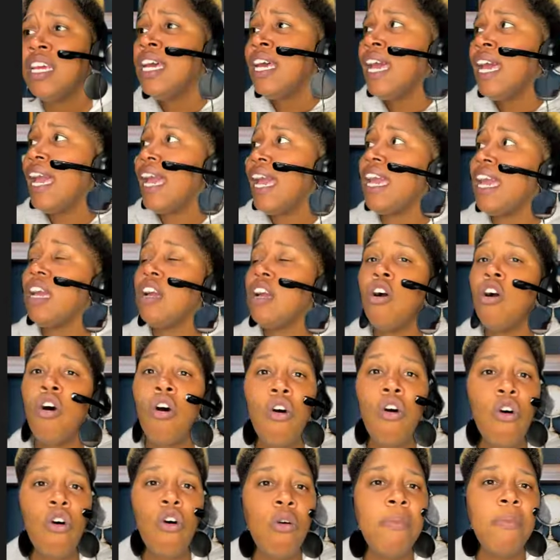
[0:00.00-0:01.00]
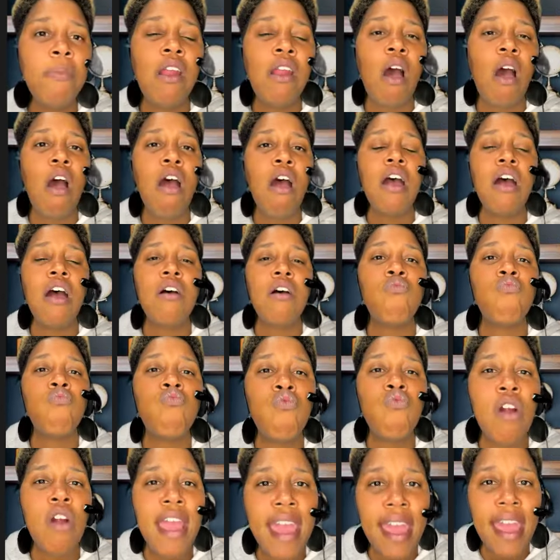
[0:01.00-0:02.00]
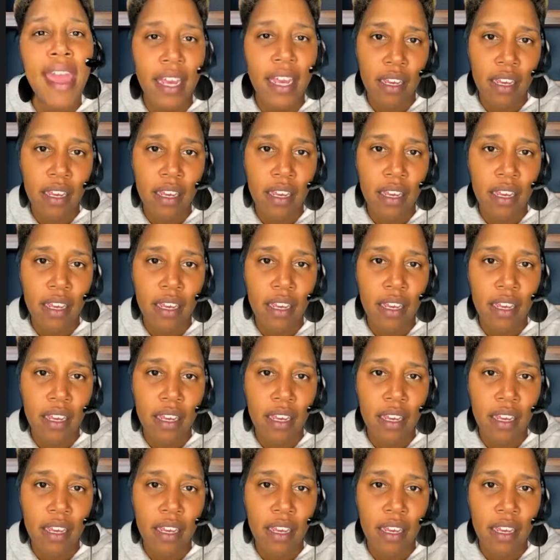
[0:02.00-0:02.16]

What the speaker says: and go home and are a wreck.